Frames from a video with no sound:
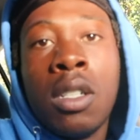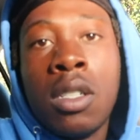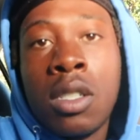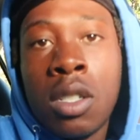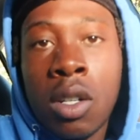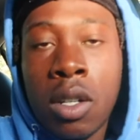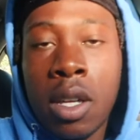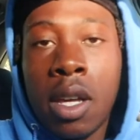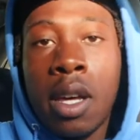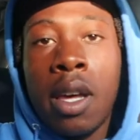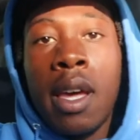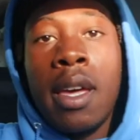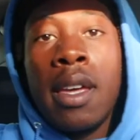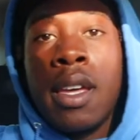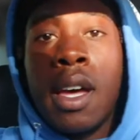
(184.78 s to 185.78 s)
So yeah,
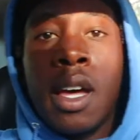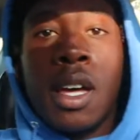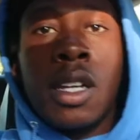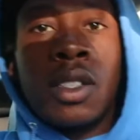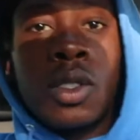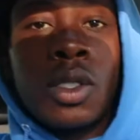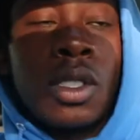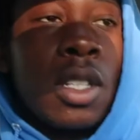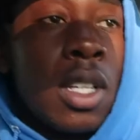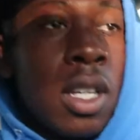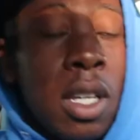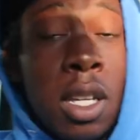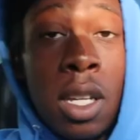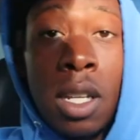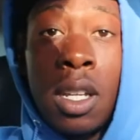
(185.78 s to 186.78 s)
hey guys, it's
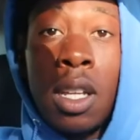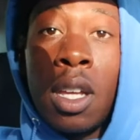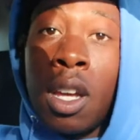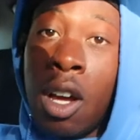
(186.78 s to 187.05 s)
good.